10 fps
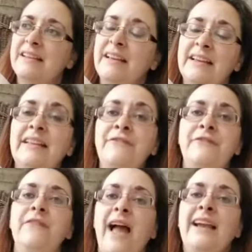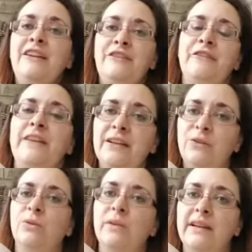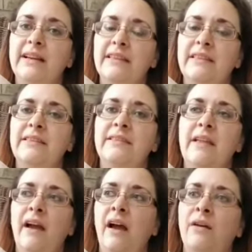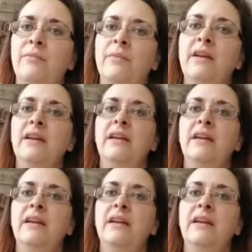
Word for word: It, it, I could feel um,